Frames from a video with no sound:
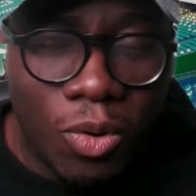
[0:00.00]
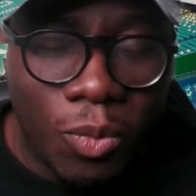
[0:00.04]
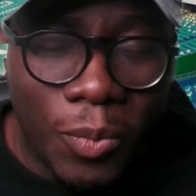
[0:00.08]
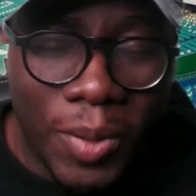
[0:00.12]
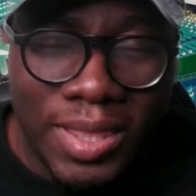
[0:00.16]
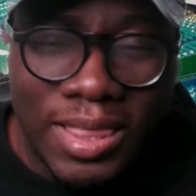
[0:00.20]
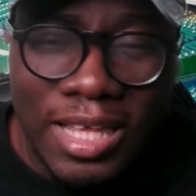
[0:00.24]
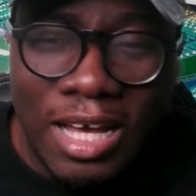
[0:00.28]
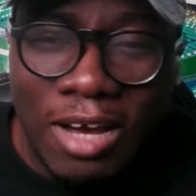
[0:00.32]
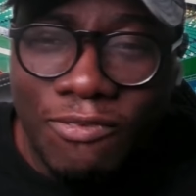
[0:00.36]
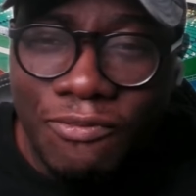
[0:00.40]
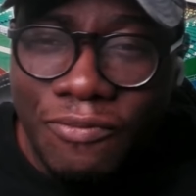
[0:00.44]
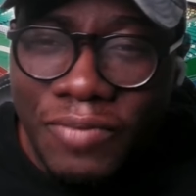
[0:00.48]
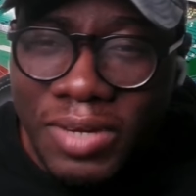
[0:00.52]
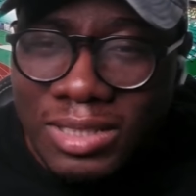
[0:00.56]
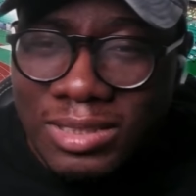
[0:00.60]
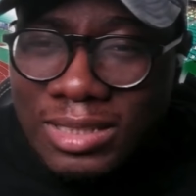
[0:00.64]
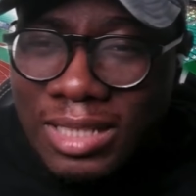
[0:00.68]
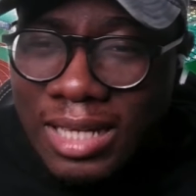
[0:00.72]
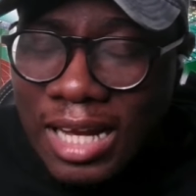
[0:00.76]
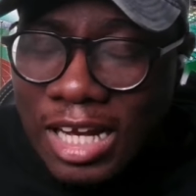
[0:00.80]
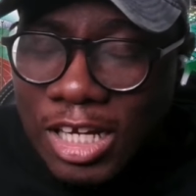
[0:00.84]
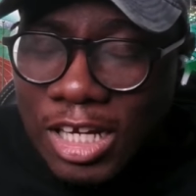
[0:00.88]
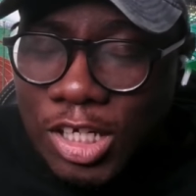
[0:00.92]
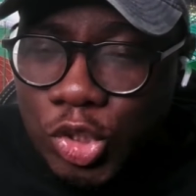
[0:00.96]
With her feet,
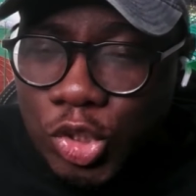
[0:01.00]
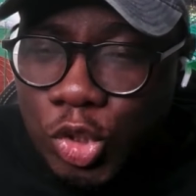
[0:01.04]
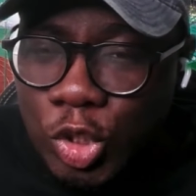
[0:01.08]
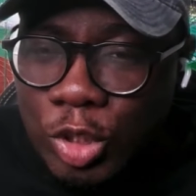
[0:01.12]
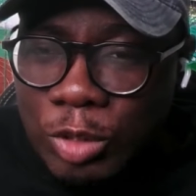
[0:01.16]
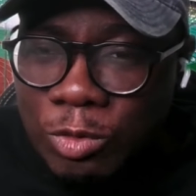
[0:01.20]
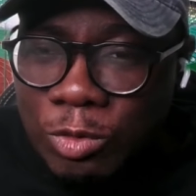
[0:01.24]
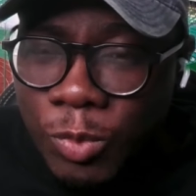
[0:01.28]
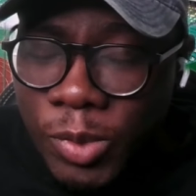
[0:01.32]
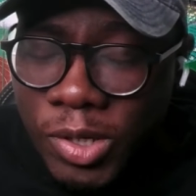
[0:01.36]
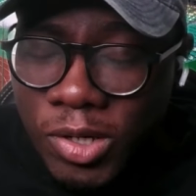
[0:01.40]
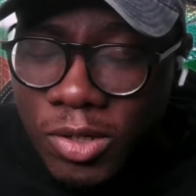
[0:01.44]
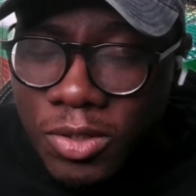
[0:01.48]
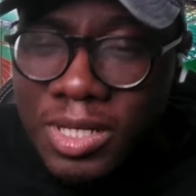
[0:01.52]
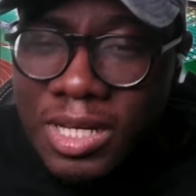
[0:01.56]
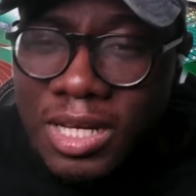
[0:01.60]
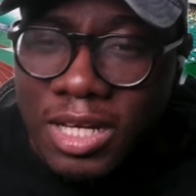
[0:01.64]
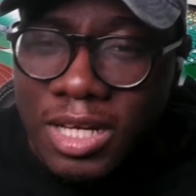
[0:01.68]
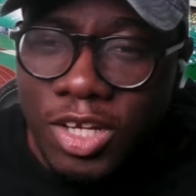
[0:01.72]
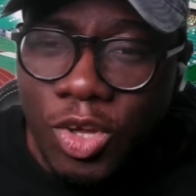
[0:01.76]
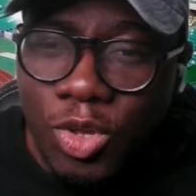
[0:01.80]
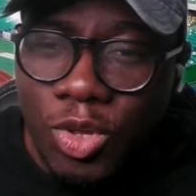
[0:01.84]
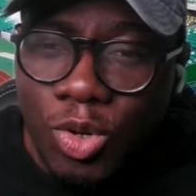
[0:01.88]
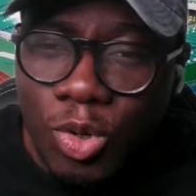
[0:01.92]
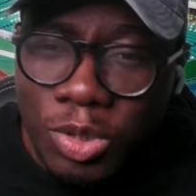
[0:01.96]
she can shoot well.
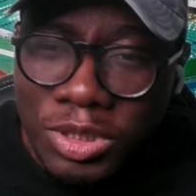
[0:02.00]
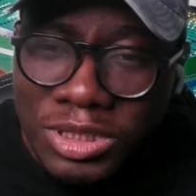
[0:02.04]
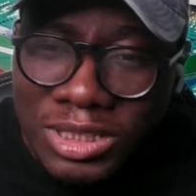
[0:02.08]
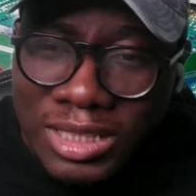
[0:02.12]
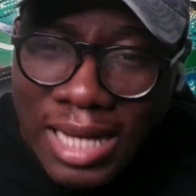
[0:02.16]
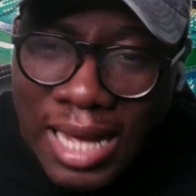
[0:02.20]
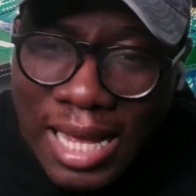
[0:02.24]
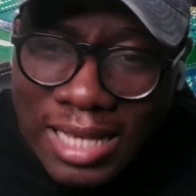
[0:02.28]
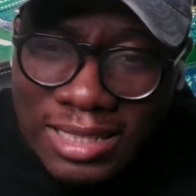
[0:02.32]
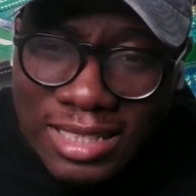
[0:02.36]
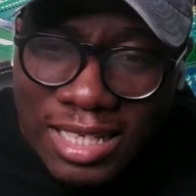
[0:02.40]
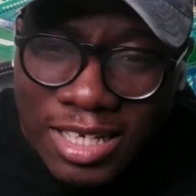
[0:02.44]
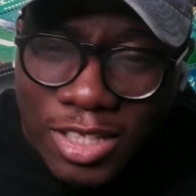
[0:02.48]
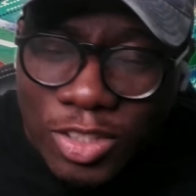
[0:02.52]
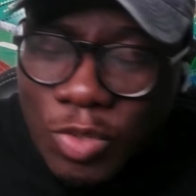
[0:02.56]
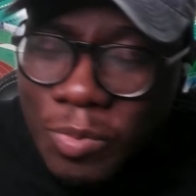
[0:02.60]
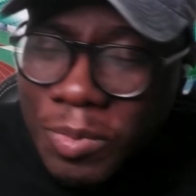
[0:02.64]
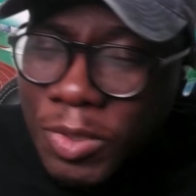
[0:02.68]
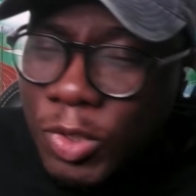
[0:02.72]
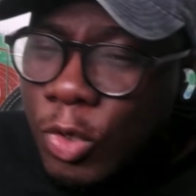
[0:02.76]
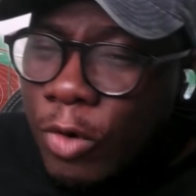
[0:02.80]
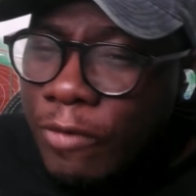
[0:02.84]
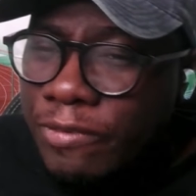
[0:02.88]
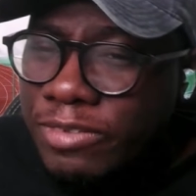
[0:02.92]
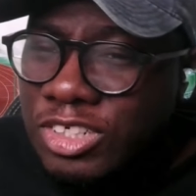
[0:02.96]
She has a little
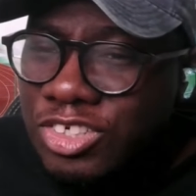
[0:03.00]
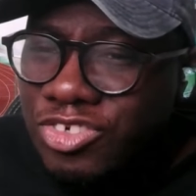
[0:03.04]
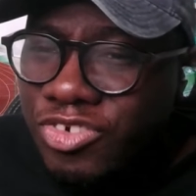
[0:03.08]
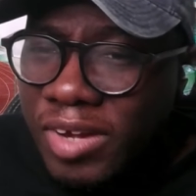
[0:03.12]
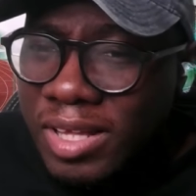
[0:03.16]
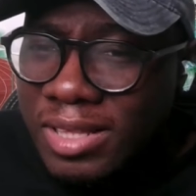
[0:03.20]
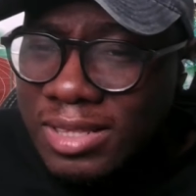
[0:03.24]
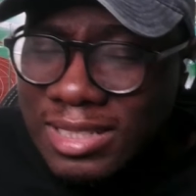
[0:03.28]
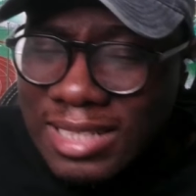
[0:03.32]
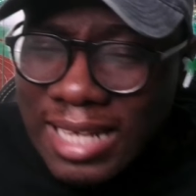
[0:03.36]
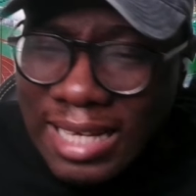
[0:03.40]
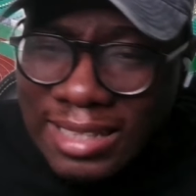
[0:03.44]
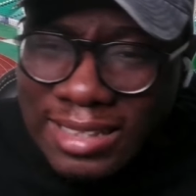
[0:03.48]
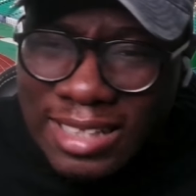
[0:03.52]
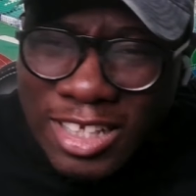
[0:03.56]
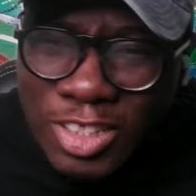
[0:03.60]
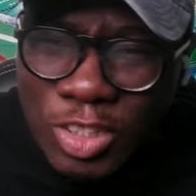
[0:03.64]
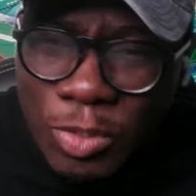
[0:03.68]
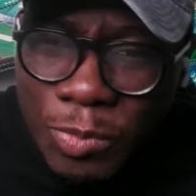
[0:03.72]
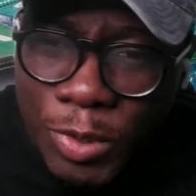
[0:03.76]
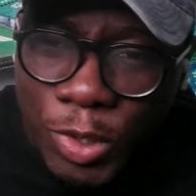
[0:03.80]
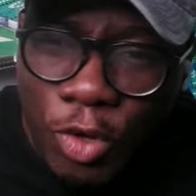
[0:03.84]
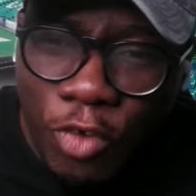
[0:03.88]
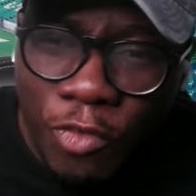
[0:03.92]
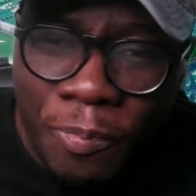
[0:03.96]
bit of strength. She has a
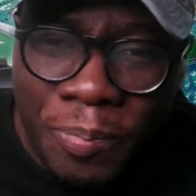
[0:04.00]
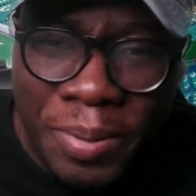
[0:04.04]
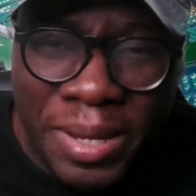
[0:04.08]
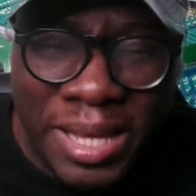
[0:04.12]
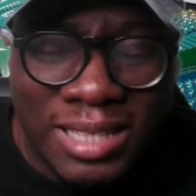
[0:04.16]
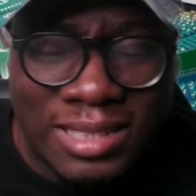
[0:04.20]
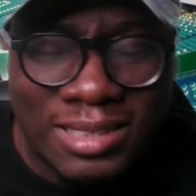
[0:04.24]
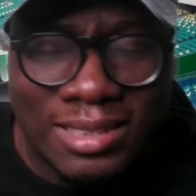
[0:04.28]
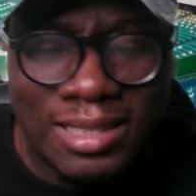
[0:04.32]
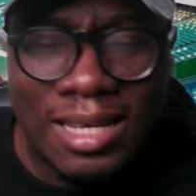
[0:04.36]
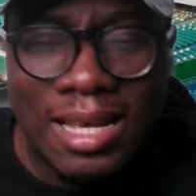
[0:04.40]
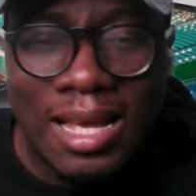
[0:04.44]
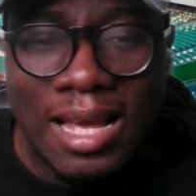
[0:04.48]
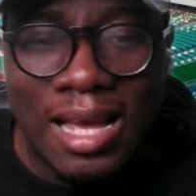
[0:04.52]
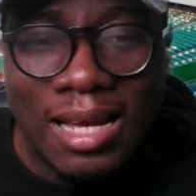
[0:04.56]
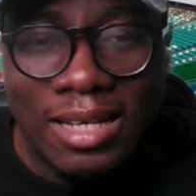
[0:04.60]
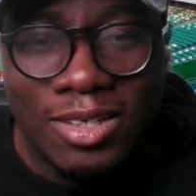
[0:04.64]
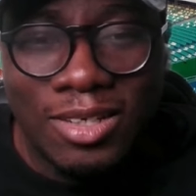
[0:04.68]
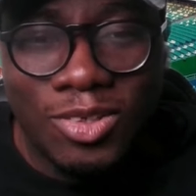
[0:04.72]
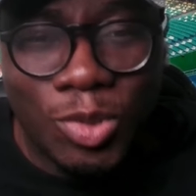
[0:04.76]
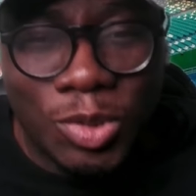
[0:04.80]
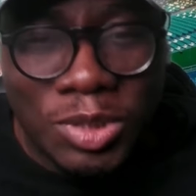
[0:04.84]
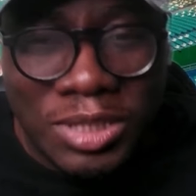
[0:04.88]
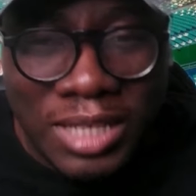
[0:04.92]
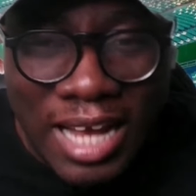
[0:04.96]
little bit of pace.
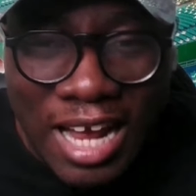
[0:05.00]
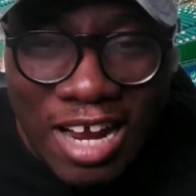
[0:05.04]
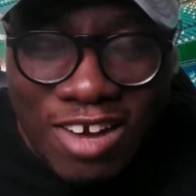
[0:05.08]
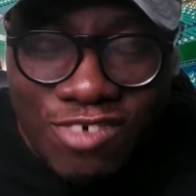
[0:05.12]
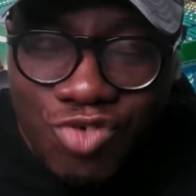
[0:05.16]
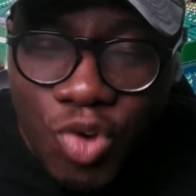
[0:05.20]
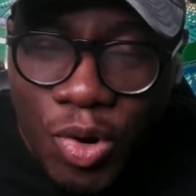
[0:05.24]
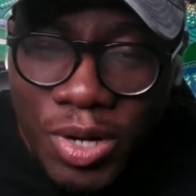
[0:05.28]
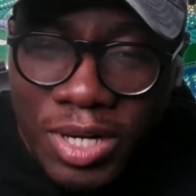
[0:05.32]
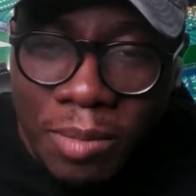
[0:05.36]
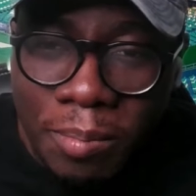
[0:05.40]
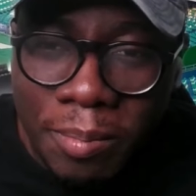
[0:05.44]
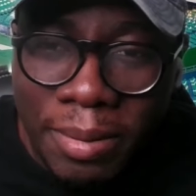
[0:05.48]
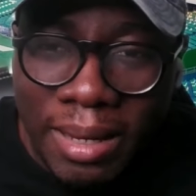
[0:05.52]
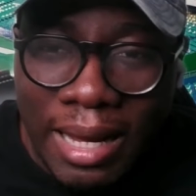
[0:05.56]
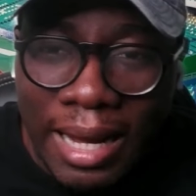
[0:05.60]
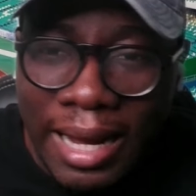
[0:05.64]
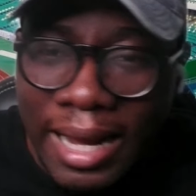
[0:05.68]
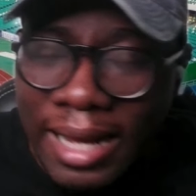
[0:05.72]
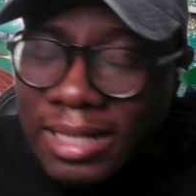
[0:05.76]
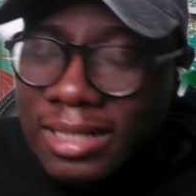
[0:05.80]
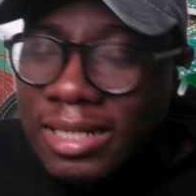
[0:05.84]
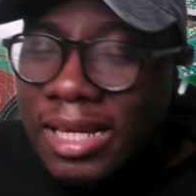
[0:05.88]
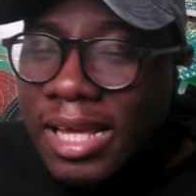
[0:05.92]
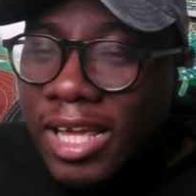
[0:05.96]
She can run in
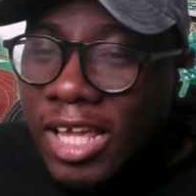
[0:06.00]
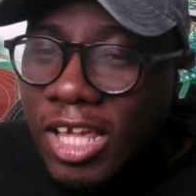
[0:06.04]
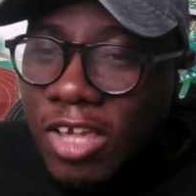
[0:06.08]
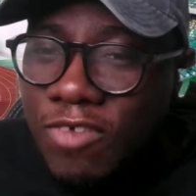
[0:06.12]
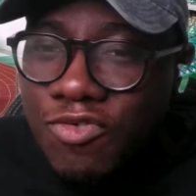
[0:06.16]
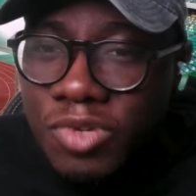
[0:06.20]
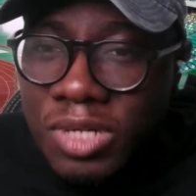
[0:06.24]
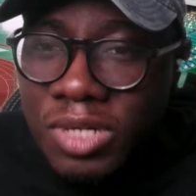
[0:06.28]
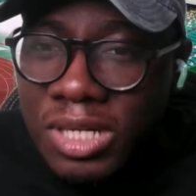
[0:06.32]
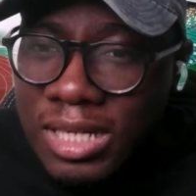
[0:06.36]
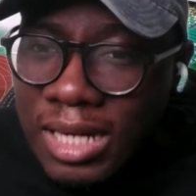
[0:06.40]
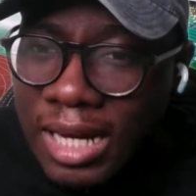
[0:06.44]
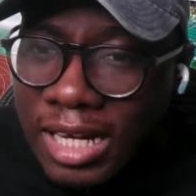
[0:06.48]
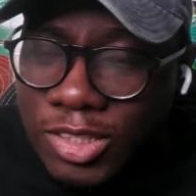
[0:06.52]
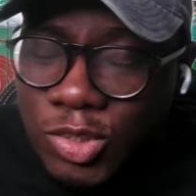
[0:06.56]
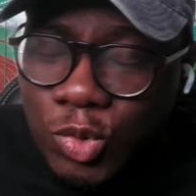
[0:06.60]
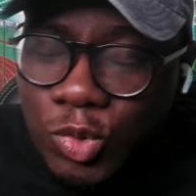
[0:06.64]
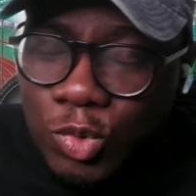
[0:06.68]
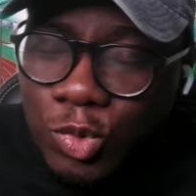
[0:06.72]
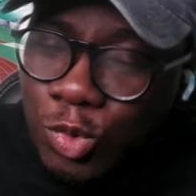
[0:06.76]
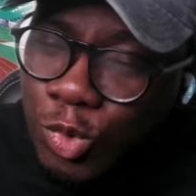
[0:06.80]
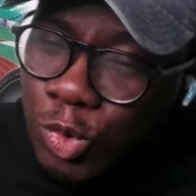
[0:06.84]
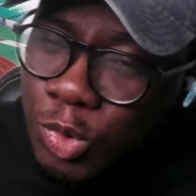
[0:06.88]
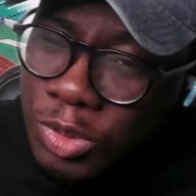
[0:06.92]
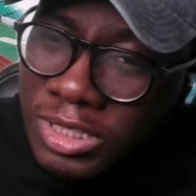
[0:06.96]
behind. If you need her to
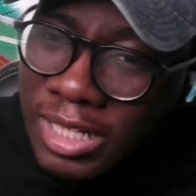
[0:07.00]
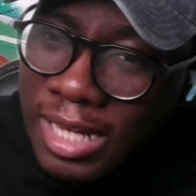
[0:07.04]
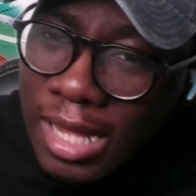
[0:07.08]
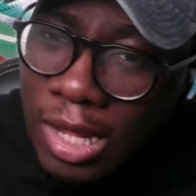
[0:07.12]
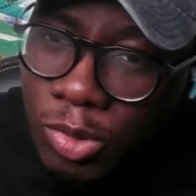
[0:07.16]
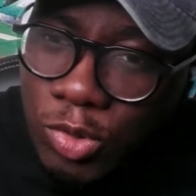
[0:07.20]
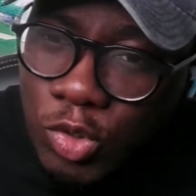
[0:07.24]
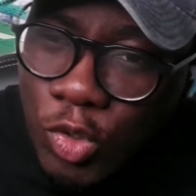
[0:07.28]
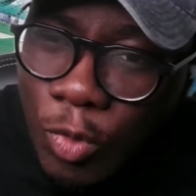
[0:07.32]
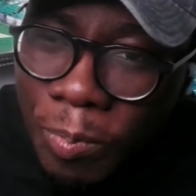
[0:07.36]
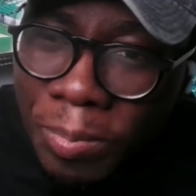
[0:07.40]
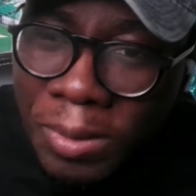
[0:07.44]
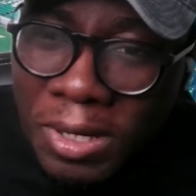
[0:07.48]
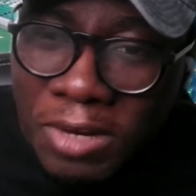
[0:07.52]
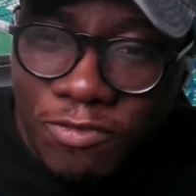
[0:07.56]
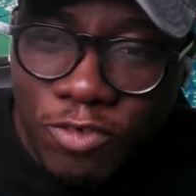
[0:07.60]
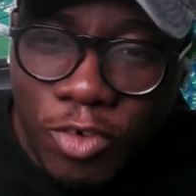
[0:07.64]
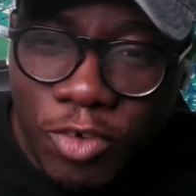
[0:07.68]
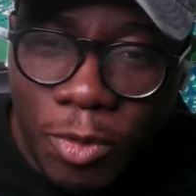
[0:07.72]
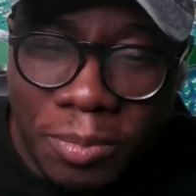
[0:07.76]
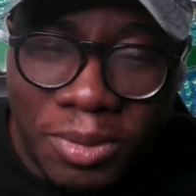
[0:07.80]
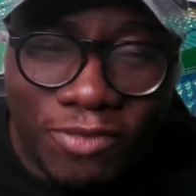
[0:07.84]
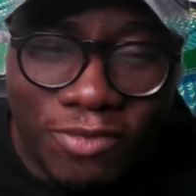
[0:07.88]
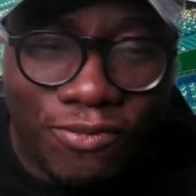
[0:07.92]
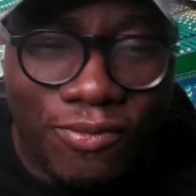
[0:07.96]
do, she can also play
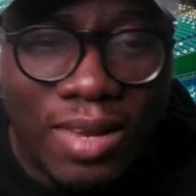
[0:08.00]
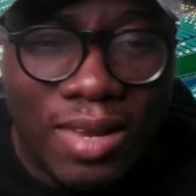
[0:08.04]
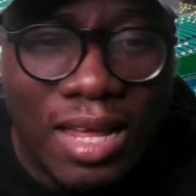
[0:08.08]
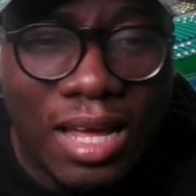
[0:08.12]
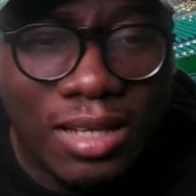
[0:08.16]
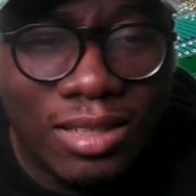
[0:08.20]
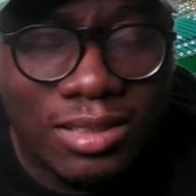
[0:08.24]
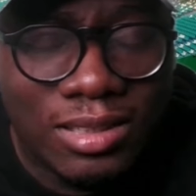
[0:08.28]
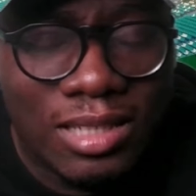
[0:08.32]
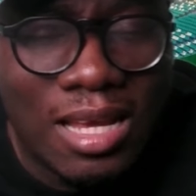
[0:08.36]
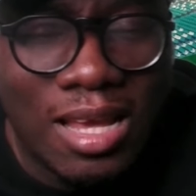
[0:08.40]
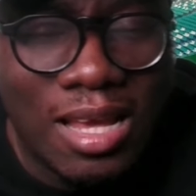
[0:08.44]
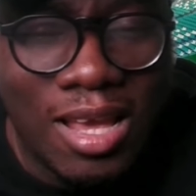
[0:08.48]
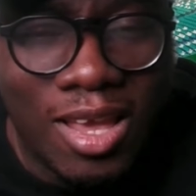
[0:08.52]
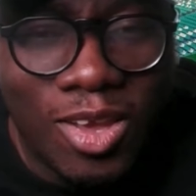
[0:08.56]
from the flanks.